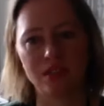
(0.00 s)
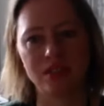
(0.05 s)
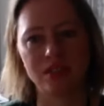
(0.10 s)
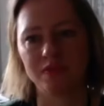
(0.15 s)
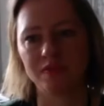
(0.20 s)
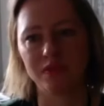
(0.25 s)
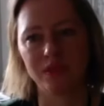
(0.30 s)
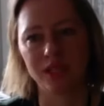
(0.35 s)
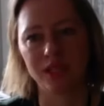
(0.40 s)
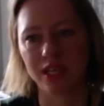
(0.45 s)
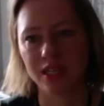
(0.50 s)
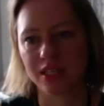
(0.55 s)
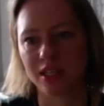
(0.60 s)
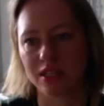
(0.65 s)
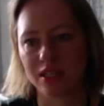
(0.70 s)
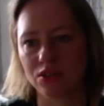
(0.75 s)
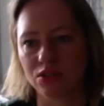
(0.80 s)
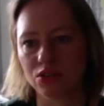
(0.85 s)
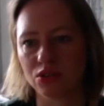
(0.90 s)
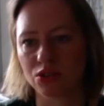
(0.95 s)
something like that,
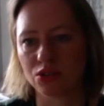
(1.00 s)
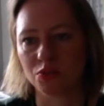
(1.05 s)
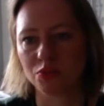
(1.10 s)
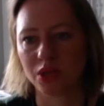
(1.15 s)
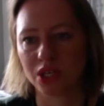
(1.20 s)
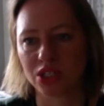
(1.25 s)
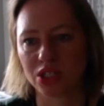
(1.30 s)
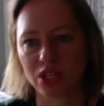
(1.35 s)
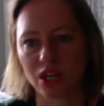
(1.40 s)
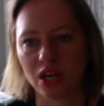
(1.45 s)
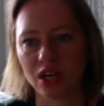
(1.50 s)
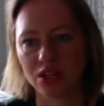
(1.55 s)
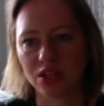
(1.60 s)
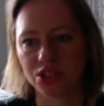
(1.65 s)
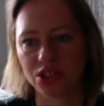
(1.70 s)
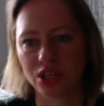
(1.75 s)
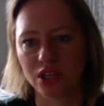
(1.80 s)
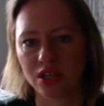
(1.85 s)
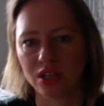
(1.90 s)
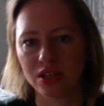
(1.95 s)
not much
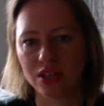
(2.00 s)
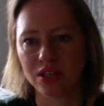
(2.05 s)
larger.